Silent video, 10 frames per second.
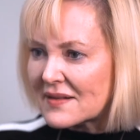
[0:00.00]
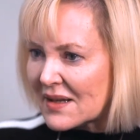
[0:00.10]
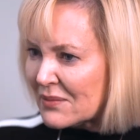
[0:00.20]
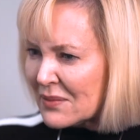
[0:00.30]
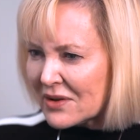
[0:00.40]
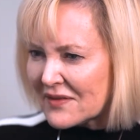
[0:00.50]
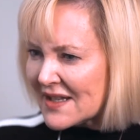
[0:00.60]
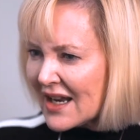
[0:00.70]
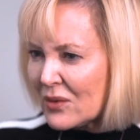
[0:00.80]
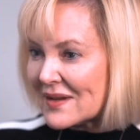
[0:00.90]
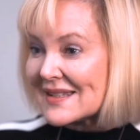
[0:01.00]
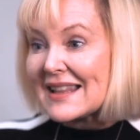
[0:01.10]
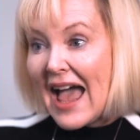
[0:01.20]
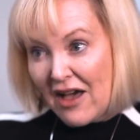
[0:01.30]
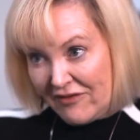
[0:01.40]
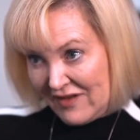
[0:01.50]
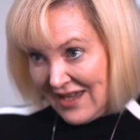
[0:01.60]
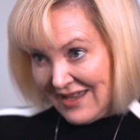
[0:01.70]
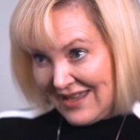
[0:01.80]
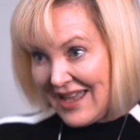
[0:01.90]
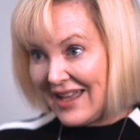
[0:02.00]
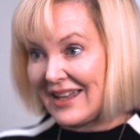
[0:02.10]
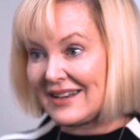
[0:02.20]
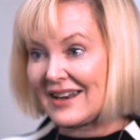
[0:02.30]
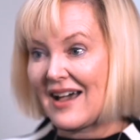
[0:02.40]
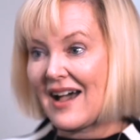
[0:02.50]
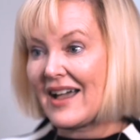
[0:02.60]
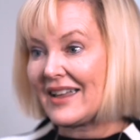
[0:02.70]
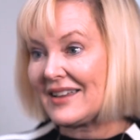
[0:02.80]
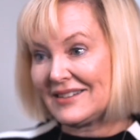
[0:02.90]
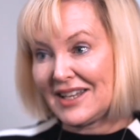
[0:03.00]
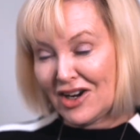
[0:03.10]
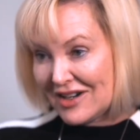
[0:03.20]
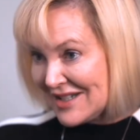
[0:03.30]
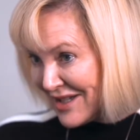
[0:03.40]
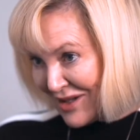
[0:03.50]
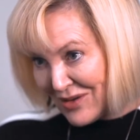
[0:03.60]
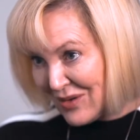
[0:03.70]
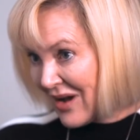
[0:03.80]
Some people have said I was laughing, and I can guarantee you